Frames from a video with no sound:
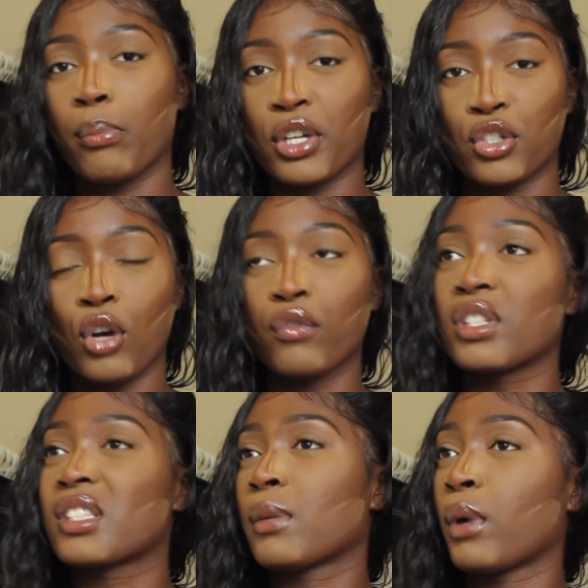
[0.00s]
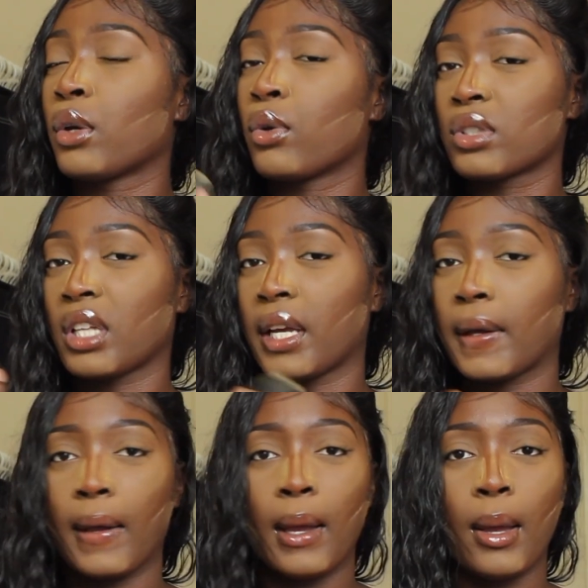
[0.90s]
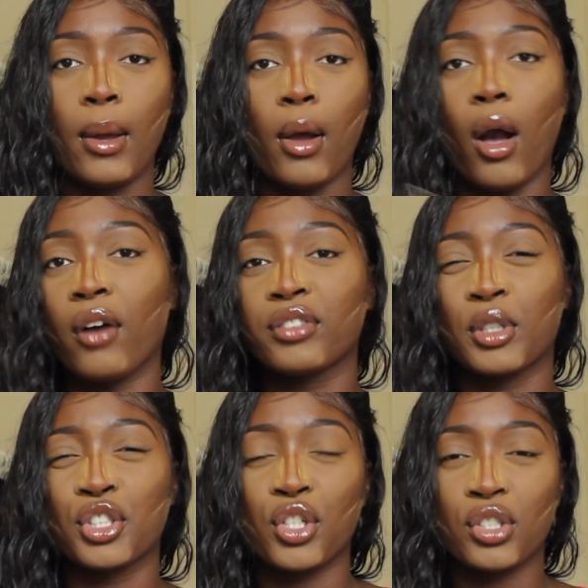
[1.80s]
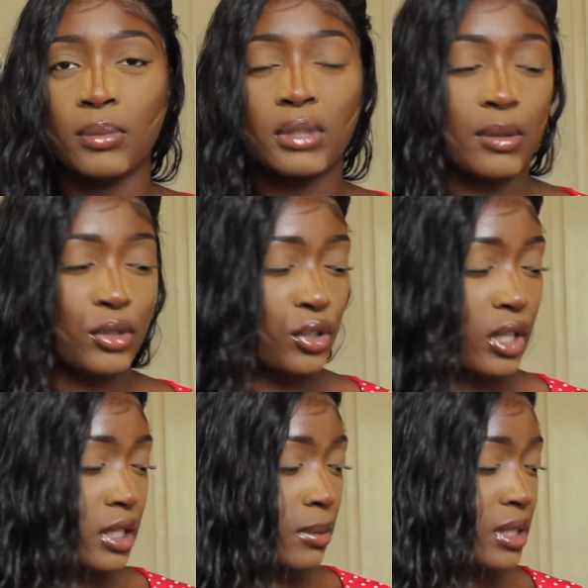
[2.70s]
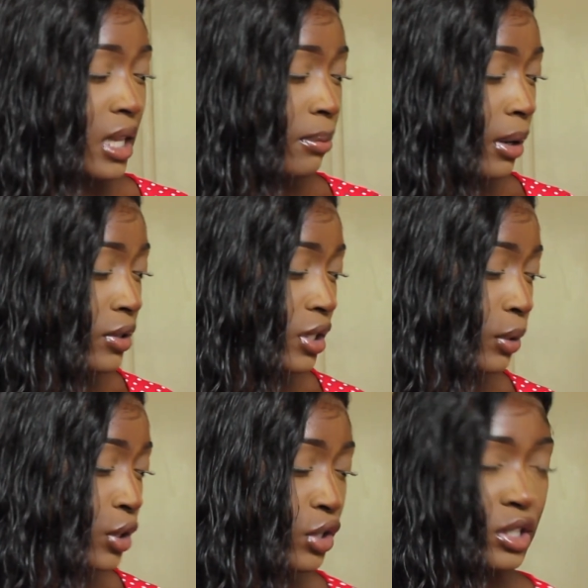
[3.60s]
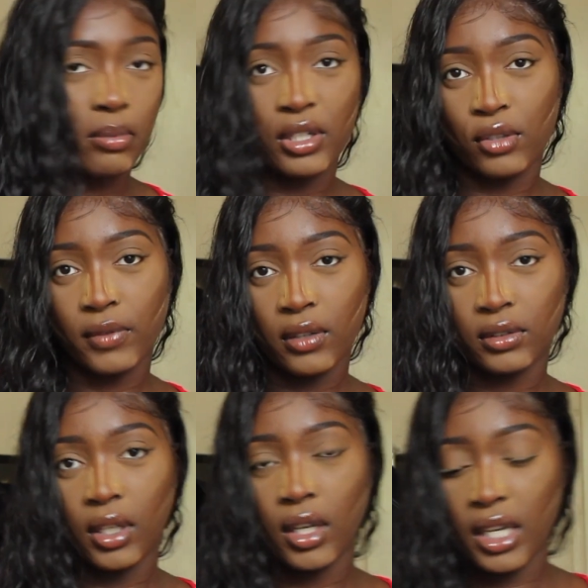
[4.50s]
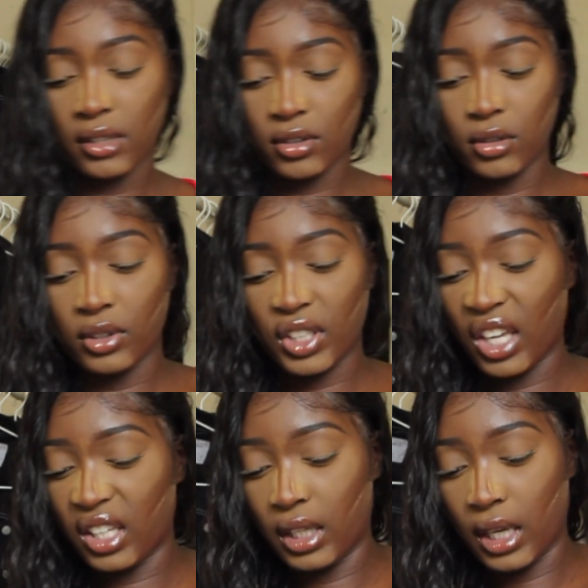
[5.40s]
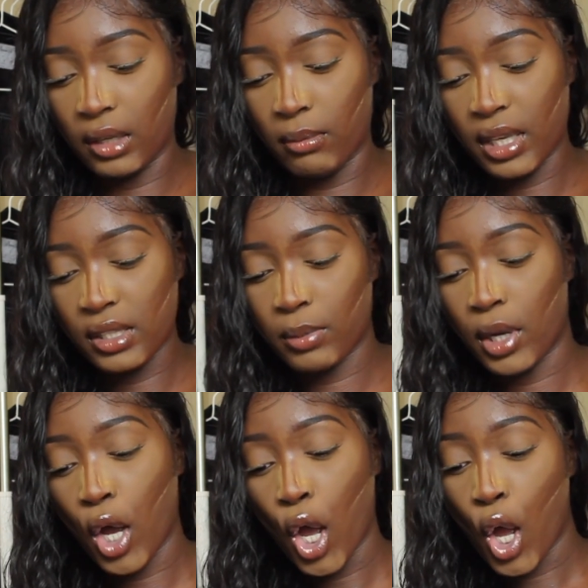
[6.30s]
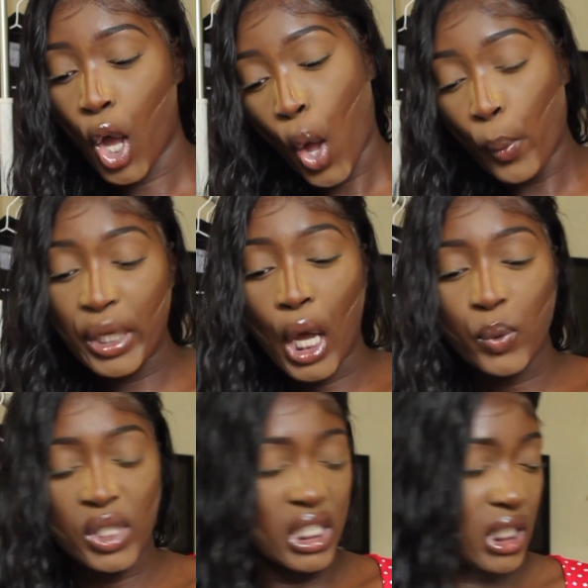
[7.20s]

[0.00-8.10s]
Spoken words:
brush it off and see what it looks like after, because you know sometimes you do get some setting powders that when you try to brush it off after, it just looks cakey and a mess. But we gonna see